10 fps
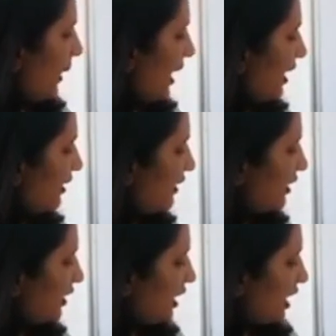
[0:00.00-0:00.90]
and here
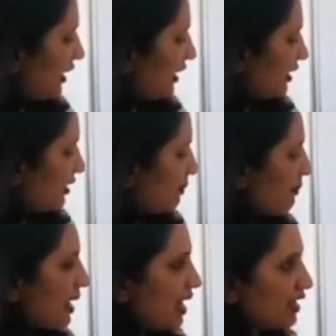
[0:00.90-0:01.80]
I get the
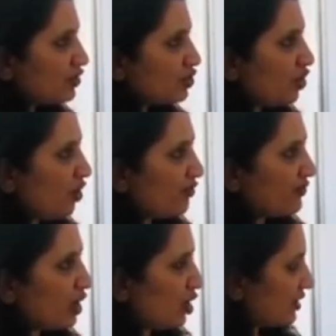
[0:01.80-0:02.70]
mass of
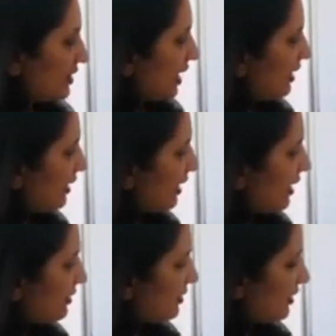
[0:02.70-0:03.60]
oxalic
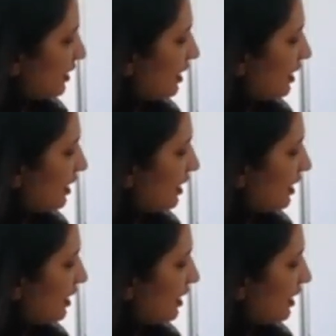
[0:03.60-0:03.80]
acid